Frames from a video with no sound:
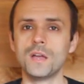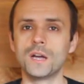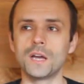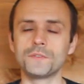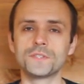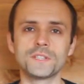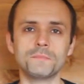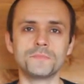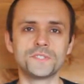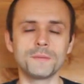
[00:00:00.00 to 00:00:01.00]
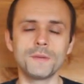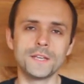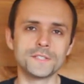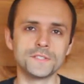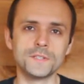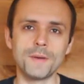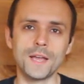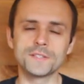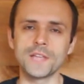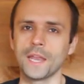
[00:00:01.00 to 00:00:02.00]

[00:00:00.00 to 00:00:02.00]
I've used some Sigma lenses in the past